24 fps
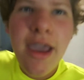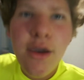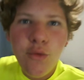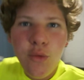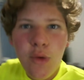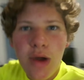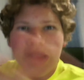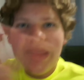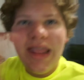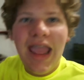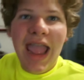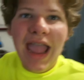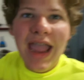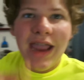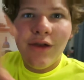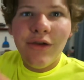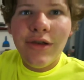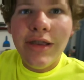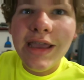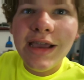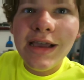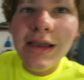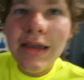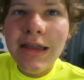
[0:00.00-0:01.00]
in one
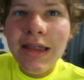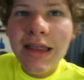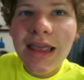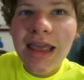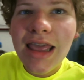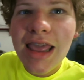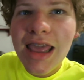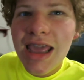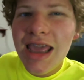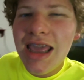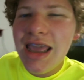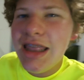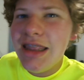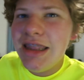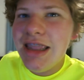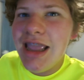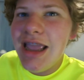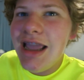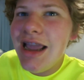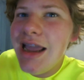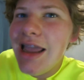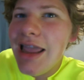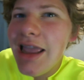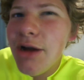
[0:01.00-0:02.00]
area and
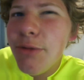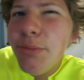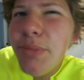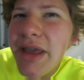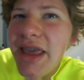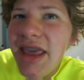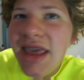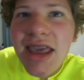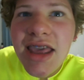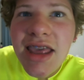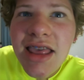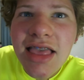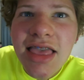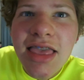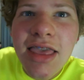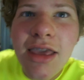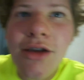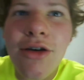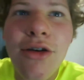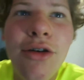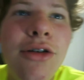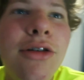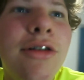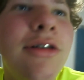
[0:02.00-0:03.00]
it'll be easier.